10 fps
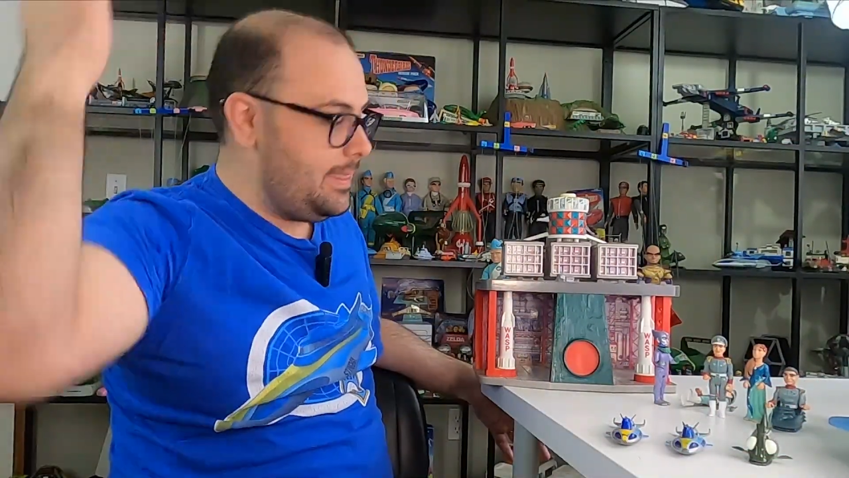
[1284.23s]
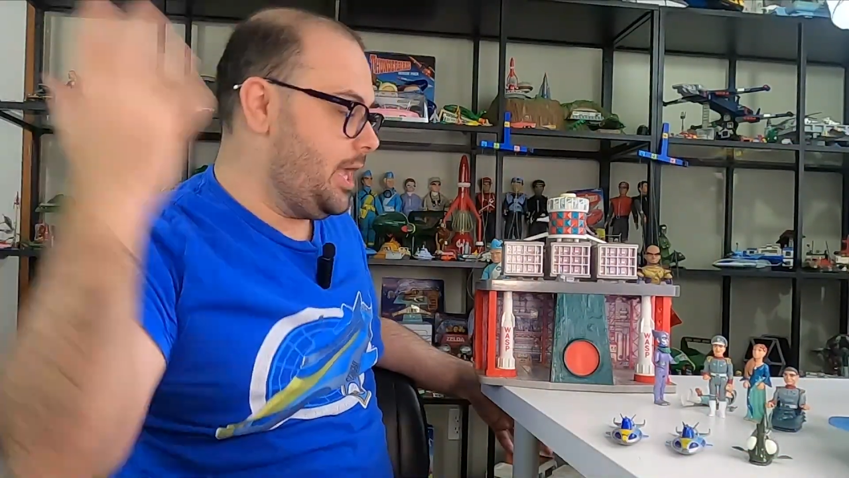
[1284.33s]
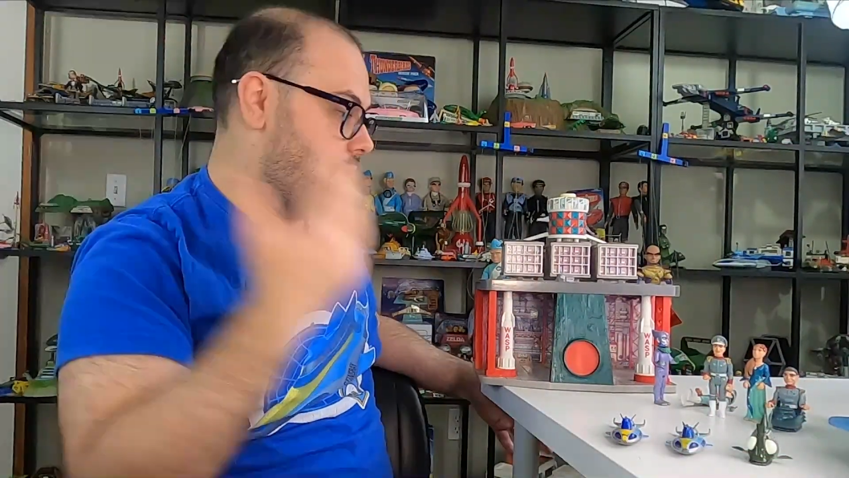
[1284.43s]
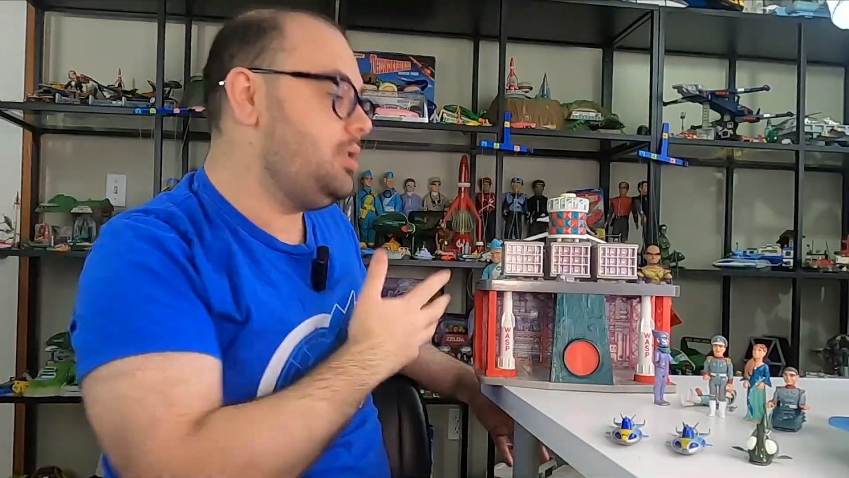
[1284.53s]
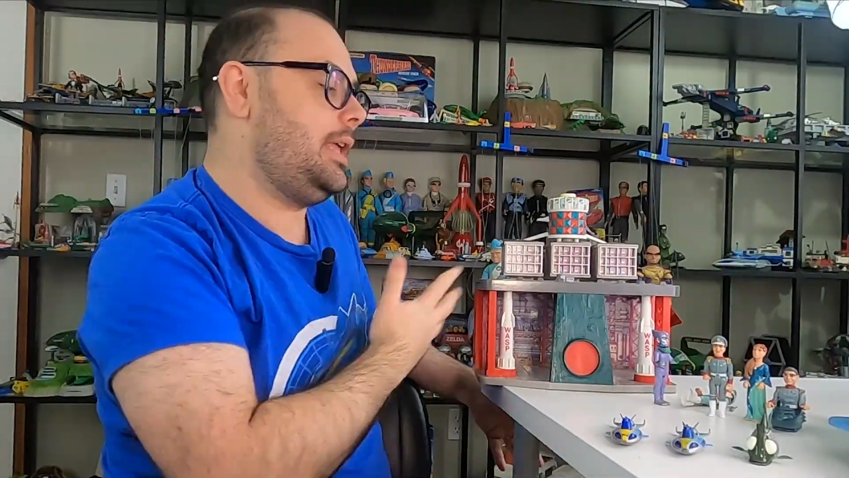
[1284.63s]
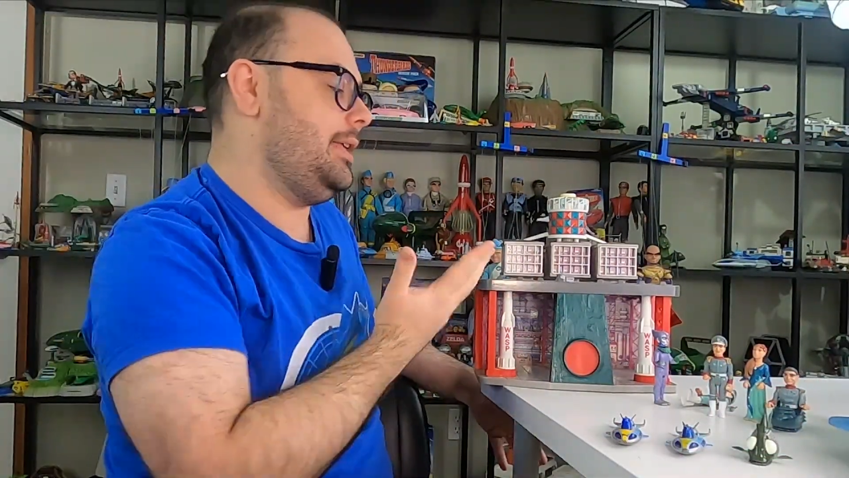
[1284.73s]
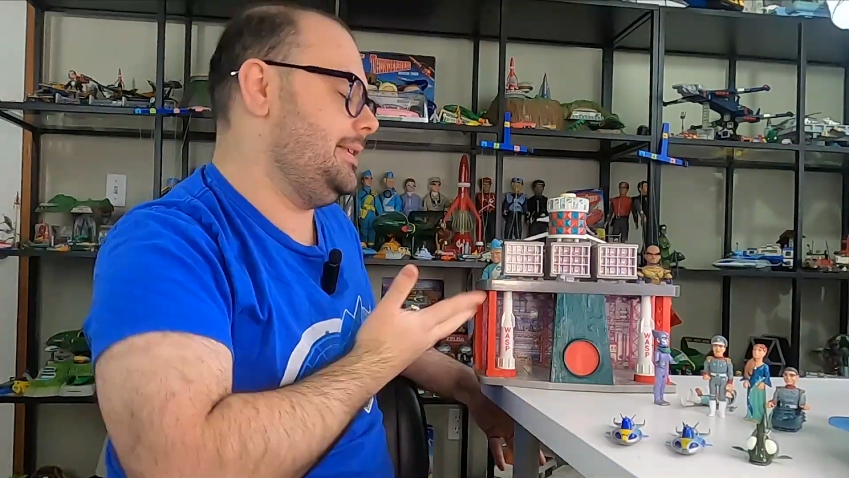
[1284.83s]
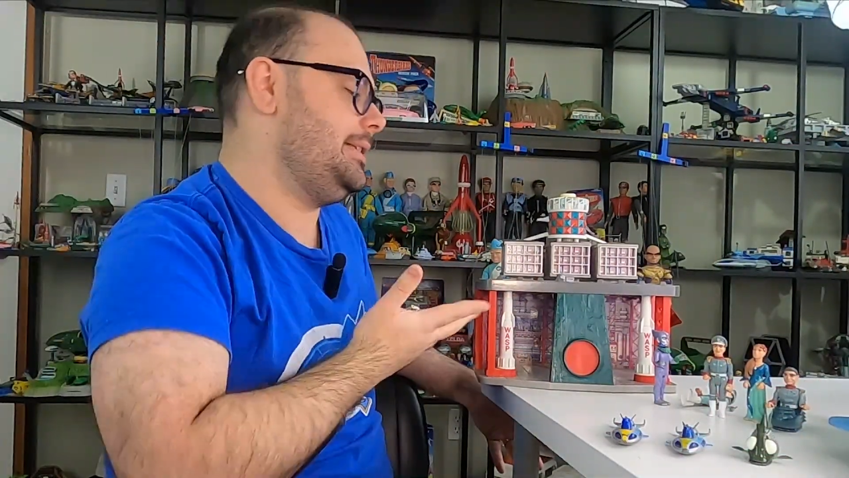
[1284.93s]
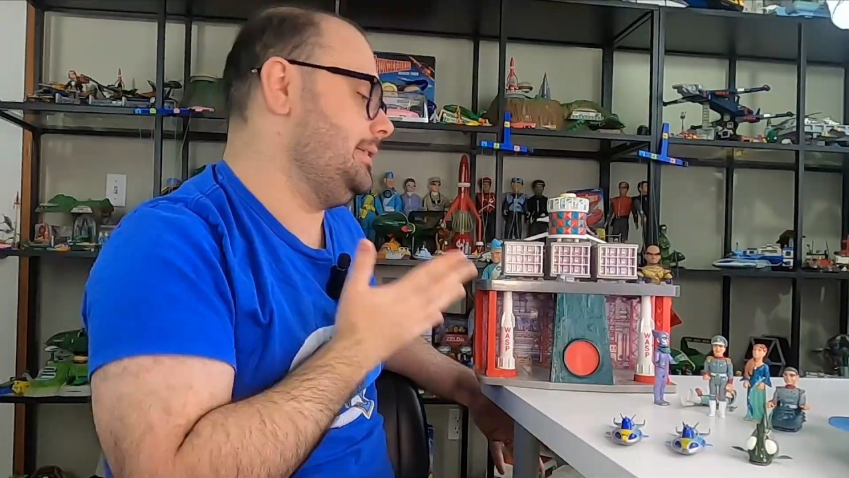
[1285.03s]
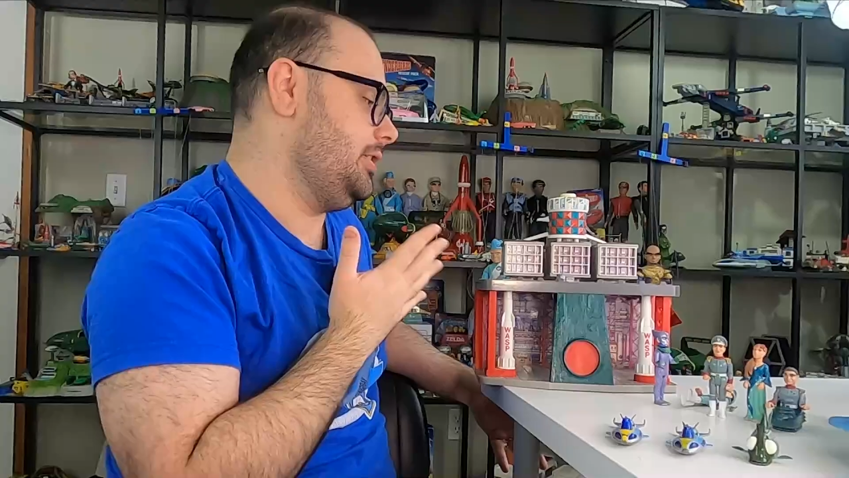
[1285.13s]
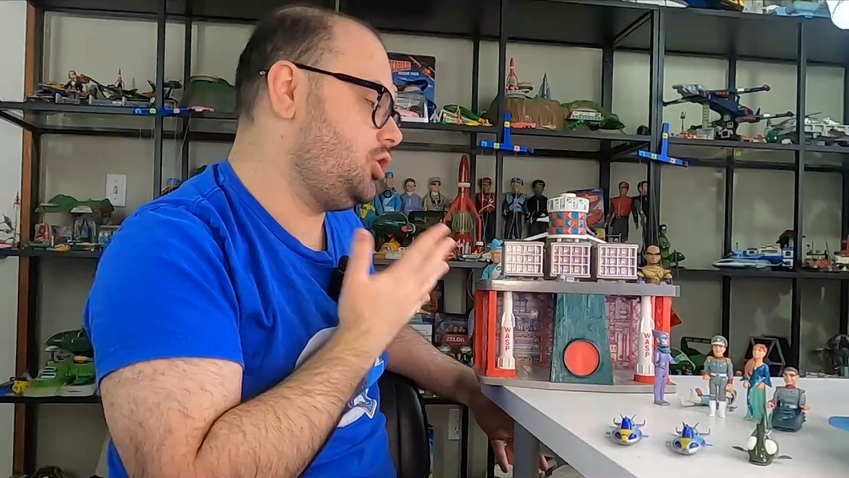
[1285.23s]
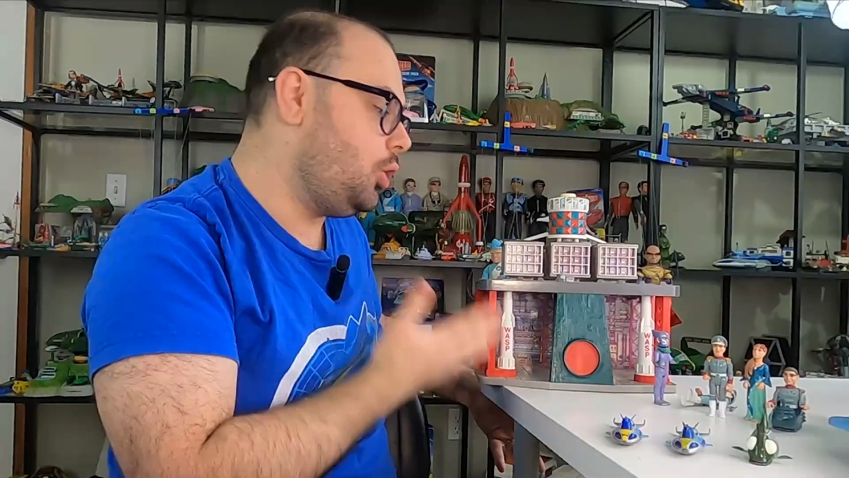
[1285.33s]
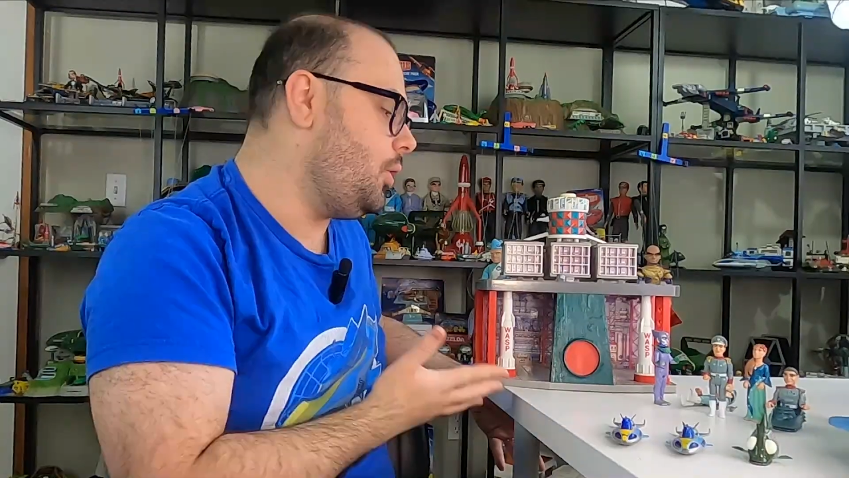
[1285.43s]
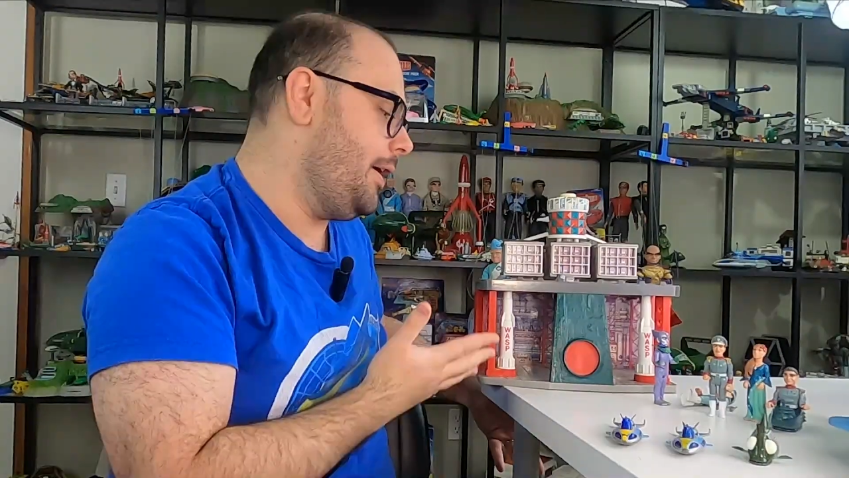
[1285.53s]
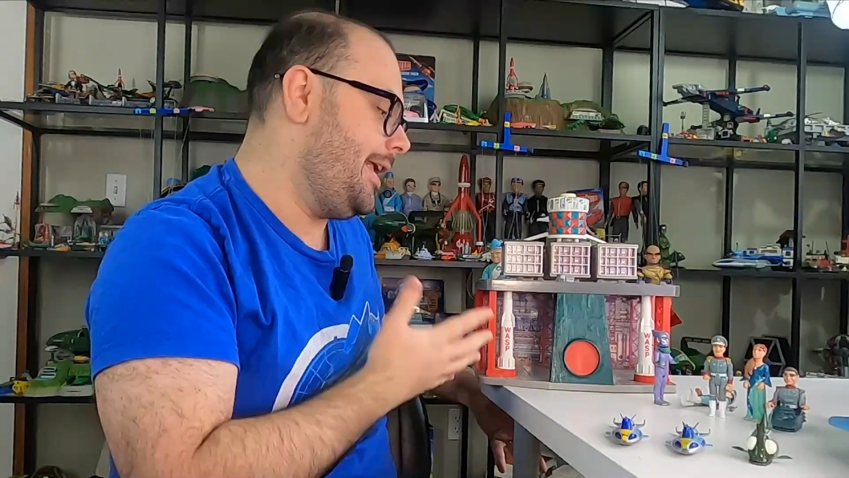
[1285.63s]
looking at this as a
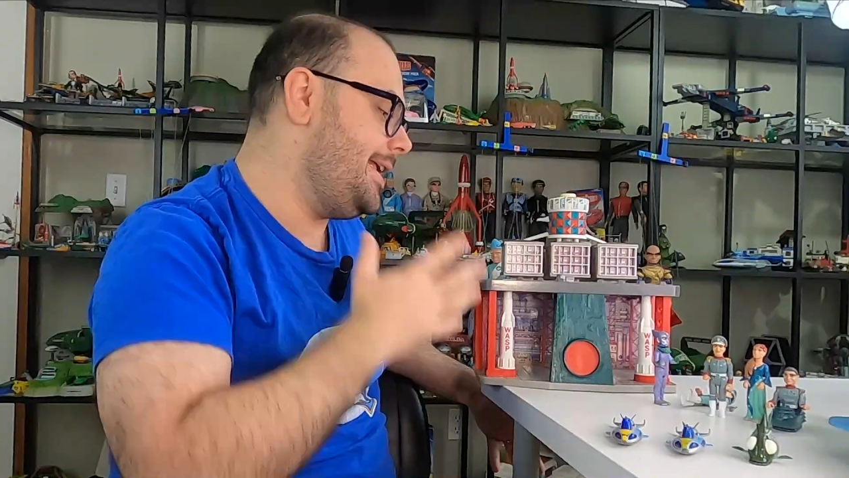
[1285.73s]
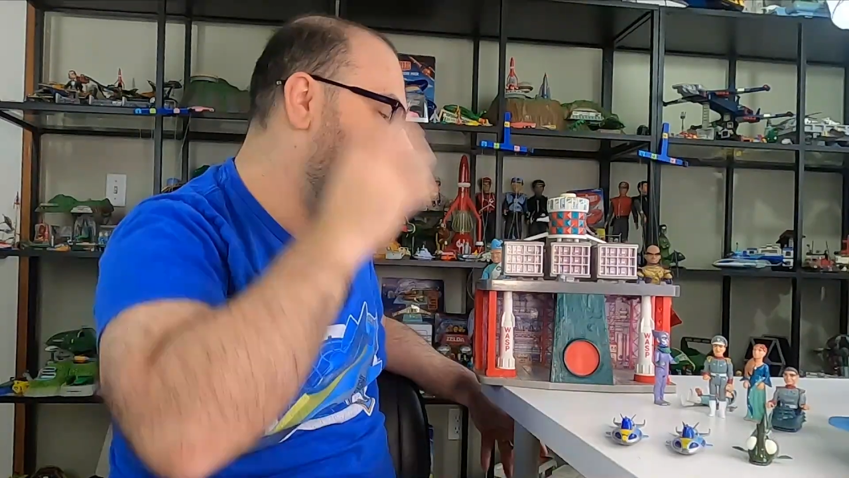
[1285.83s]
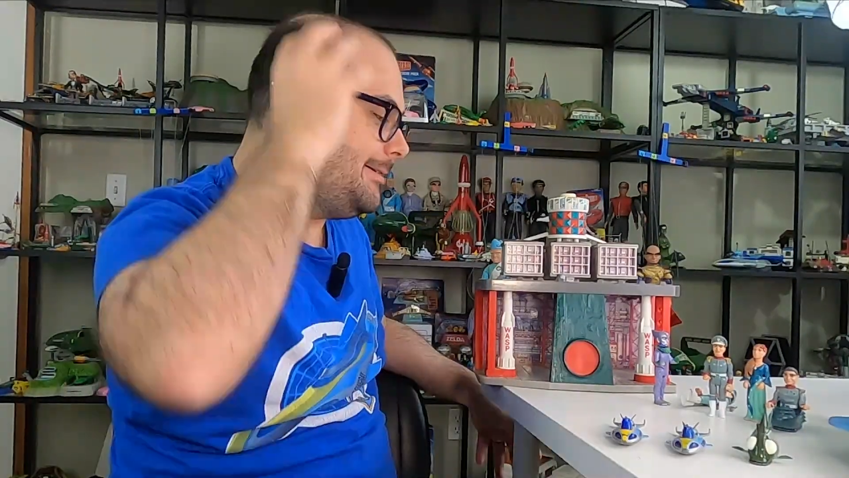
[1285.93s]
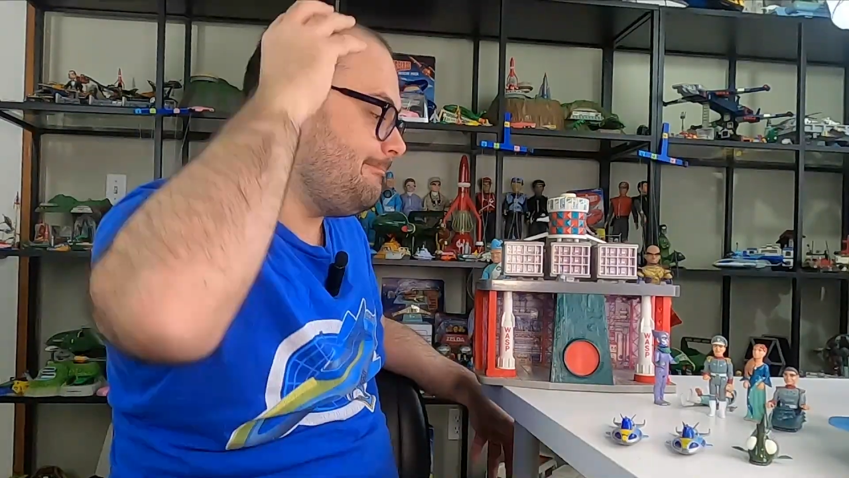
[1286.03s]
toy,